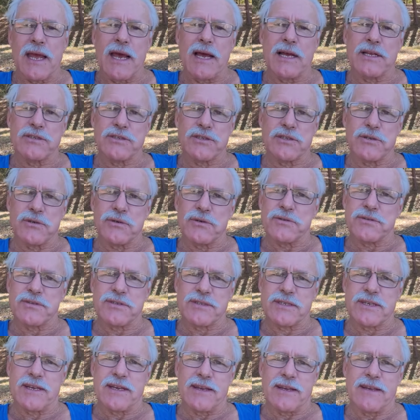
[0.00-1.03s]
as you'll
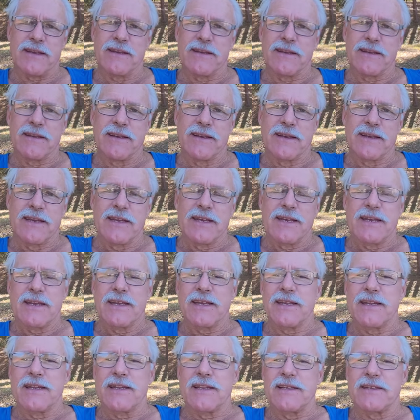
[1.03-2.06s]
see
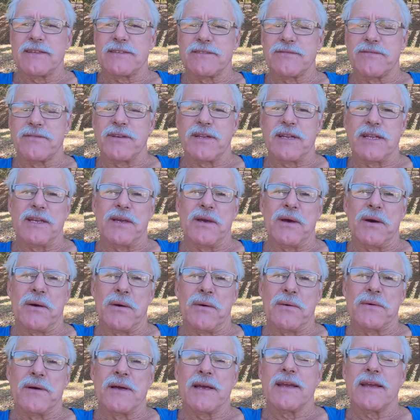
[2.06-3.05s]
in this video.